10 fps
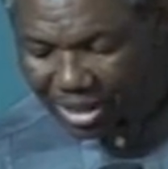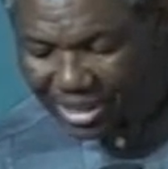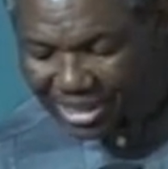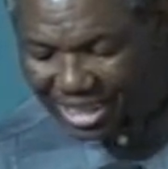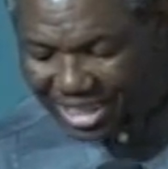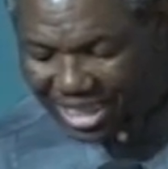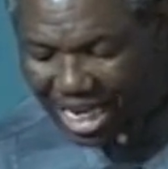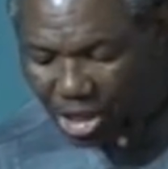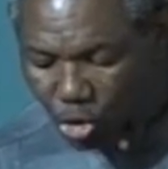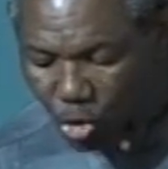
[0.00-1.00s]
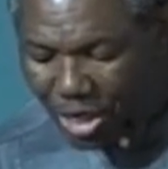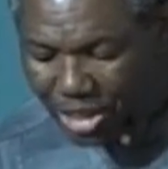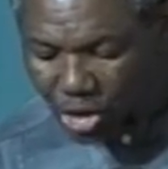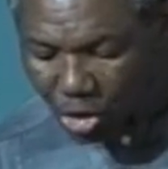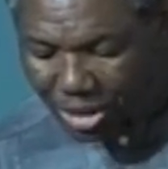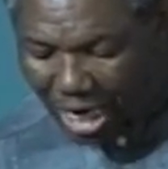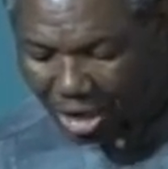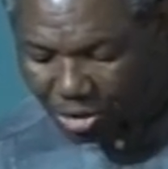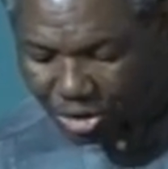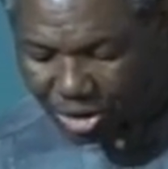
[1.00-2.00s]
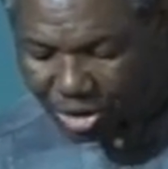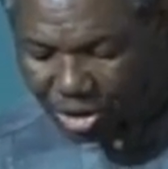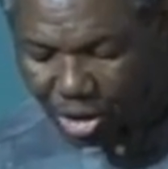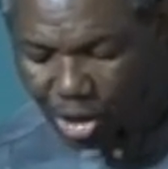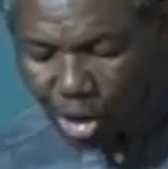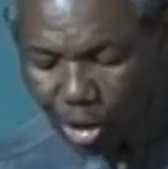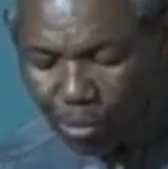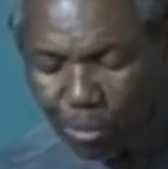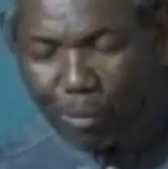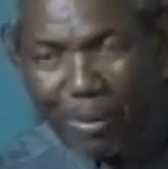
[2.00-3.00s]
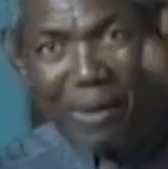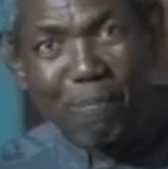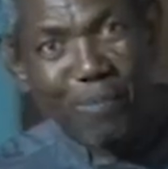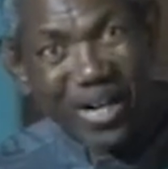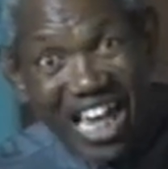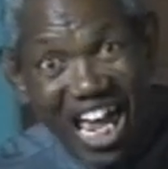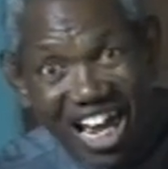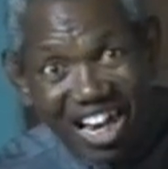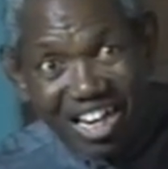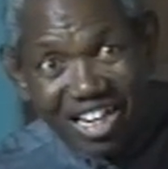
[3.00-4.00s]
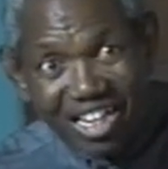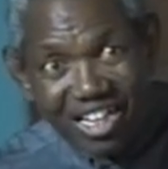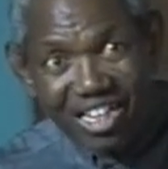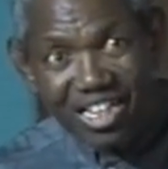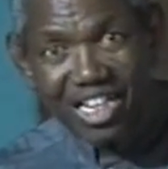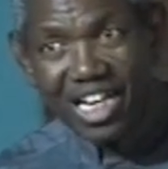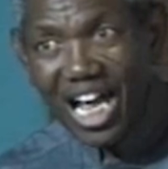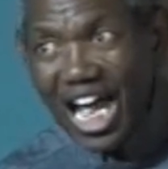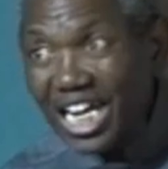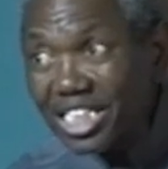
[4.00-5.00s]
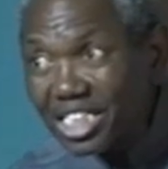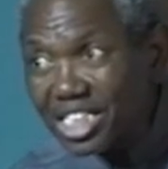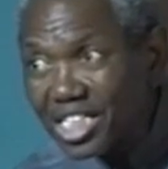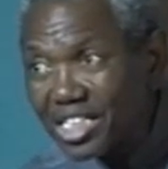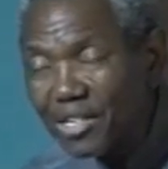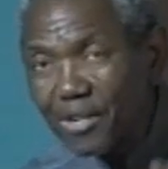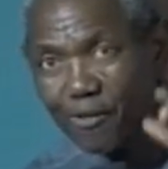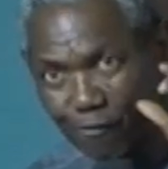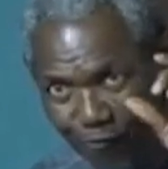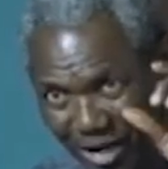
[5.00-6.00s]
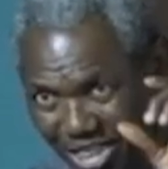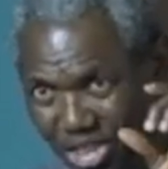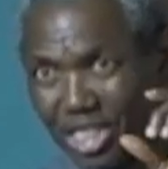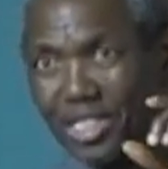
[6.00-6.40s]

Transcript: this kind goeth not out, but by prayer and fasting.